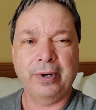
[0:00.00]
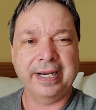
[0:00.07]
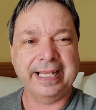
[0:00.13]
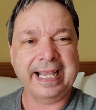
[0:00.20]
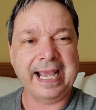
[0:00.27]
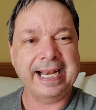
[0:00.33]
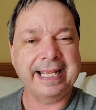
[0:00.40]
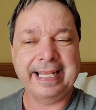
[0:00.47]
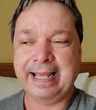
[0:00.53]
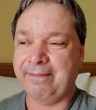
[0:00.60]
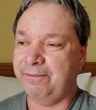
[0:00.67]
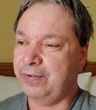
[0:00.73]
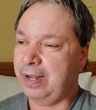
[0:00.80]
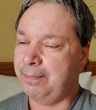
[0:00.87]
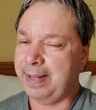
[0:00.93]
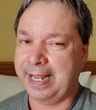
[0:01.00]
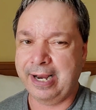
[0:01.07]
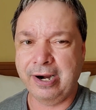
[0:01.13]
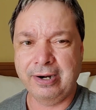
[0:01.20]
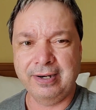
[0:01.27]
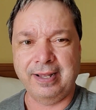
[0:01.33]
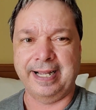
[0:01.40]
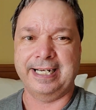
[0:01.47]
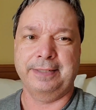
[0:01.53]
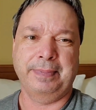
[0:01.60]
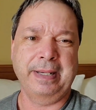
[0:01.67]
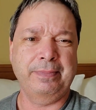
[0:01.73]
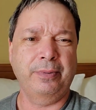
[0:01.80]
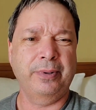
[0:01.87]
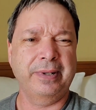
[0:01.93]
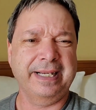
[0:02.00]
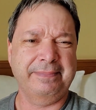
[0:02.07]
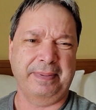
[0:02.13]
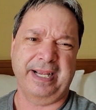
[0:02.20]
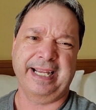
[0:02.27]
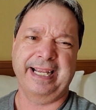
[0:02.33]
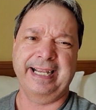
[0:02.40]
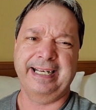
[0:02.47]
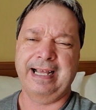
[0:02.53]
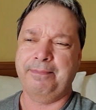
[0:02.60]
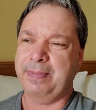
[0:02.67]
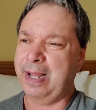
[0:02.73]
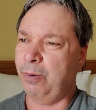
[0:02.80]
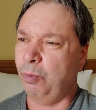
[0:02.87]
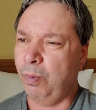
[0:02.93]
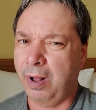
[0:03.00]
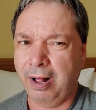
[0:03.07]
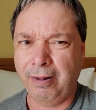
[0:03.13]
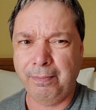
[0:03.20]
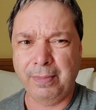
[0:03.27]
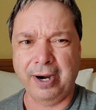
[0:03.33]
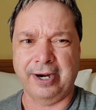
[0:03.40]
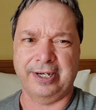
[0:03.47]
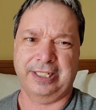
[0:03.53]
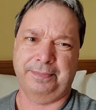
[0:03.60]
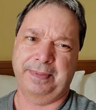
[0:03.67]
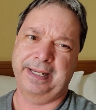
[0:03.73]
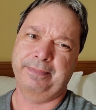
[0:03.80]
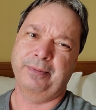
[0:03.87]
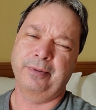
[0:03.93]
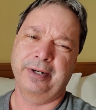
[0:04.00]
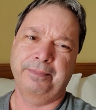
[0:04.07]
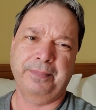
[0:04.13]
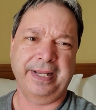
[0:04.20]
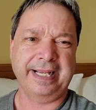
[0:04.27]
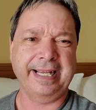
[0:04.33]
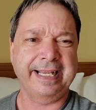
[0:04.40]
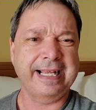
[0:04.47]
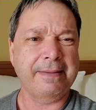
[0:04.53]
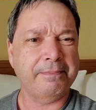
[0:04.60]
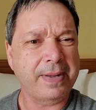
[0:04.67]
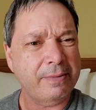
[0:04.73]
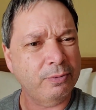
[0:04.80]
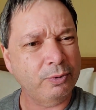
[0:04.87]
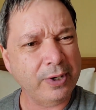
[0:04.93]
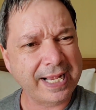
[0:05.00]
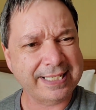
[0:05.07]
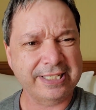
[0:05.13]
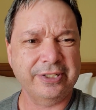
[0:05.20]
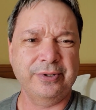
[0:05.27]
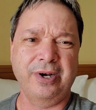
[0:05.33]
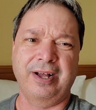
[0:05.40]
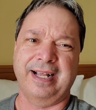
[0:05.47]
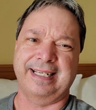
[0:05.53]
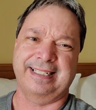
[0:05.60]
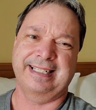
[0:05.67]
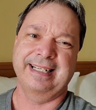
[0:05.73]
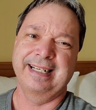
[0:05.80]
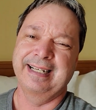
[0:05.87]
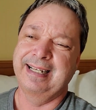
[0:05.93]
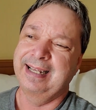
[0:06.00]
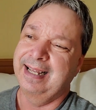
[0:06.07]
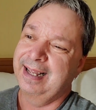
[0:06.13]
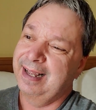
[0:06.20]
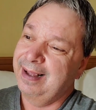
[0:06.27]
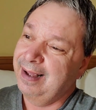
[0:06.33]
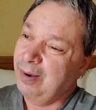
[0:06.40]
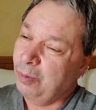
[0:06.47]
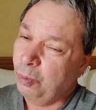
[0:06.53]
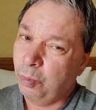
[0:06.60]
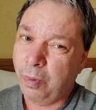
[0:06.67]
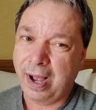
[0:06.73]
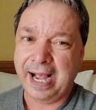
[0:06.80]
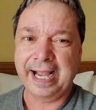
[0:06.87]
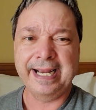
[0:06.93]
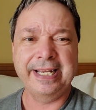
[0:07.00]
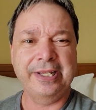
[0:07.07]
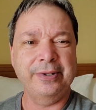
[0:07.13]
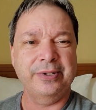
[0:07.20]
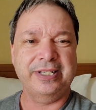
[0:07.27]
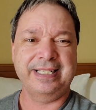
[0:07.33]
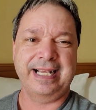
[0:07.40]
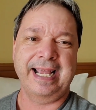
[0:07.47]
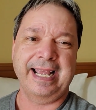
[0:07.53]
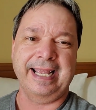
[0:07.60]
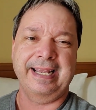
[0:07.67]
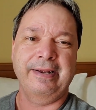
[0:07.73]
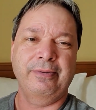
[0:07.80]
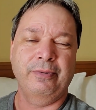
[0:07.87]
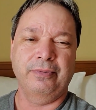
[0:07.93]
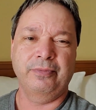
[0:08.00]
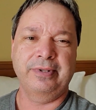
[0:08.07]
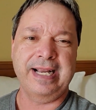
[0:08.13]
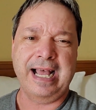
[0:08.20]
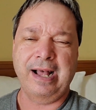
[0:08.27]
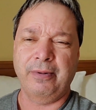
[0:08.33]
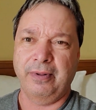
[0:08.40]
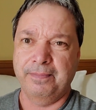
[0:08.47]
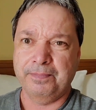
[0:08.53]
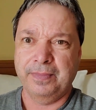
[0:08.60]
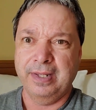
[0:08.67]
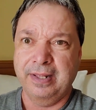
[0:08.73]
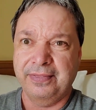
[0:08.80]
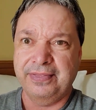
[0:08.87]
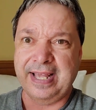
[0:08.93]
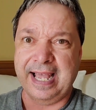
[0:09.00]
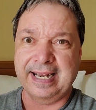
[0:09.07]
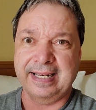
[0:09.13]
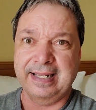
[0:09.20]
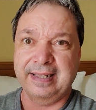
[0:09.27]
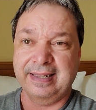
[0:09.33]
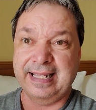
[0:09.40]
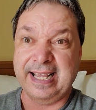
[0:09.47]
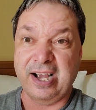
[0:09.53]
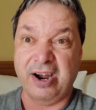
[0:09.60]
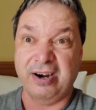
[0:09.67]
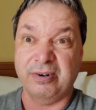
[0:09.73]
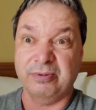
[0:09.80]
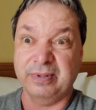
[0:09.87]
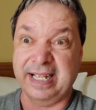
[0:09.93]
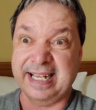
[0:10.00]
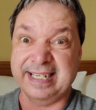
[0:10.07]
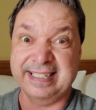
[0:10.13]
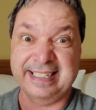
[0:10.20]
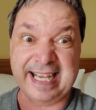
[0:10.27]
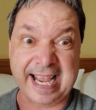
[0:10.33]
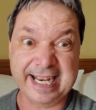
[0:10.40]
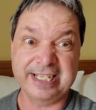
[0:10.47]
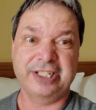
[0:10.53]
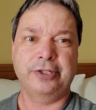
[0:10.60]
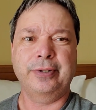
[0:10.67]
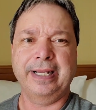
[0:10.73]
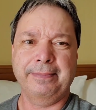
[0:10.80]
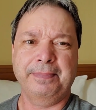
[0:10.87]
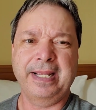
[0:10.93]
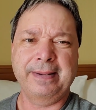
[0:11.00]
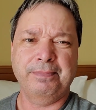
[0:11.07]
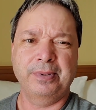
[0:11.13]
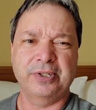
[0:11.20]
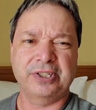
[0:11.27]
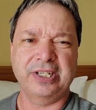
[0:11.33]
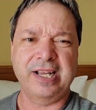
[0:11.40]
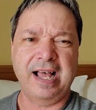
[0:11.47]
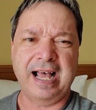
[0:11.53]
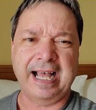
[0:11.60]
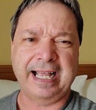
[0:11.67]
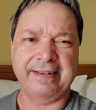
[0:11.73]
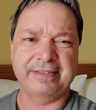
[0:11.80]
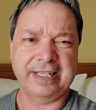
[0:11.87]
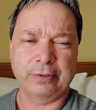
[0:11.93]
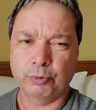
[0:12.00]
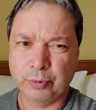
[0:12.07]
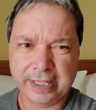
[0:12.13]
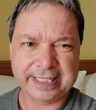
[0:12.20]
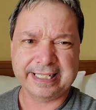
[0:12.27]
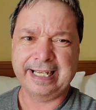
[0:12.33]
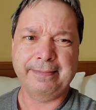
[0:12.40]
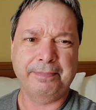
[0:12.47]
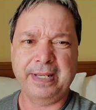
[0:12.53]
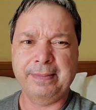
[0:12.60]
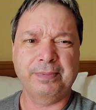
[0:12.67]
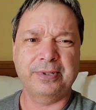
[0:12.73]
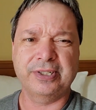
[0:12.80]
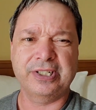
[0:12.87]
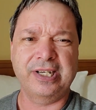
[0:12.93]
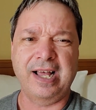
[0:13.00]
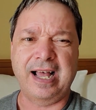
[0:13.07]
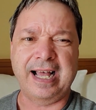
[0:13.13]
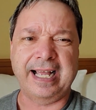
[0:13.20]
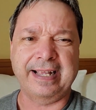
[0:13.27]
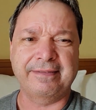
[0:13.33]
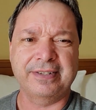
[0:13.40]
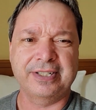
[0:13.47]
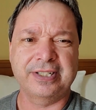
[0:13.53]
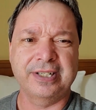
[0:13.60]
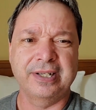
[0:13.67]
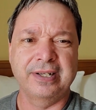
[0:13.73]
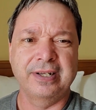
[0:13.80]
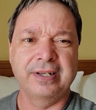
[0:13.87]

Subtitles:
were getting it from airlines. People were picking it up at Walmarts. People were picking up at restaurants. Why do you say now that they are endangering people's lives and risking people's lives